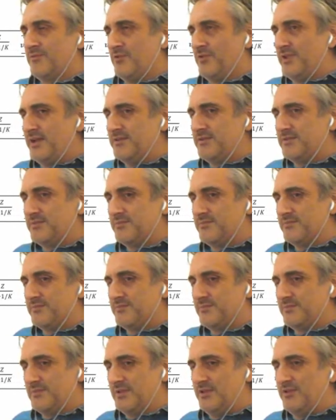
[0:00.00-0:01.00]
For that,
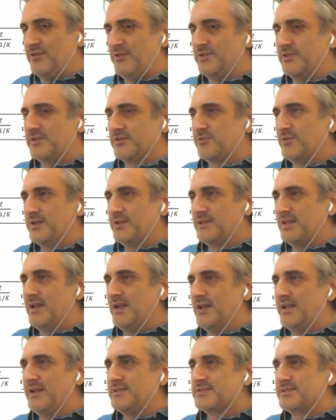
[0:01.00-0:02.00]
in order to get
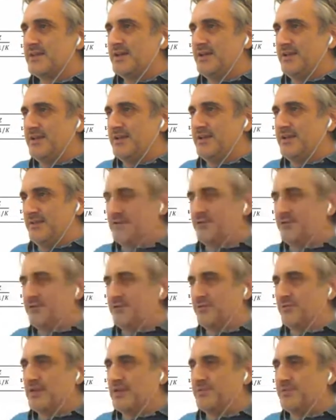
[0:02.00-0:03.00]
an insight on what
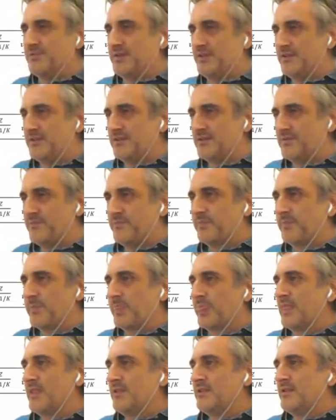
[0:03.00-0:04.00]
is happening,
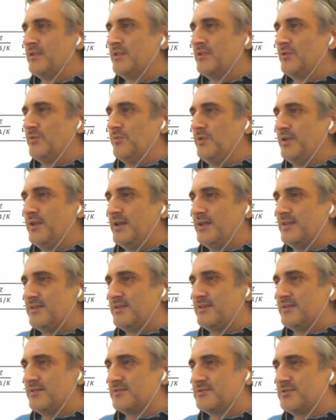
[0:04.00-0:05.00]
we
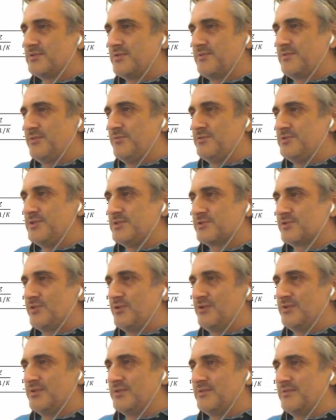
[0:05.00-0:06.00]
get something which is
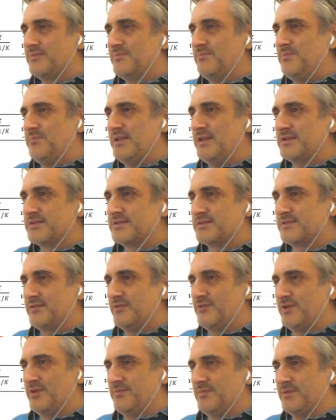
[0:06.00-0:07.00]
called Miller's
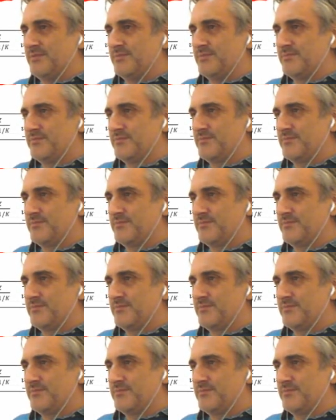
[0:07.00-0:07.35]
theorem.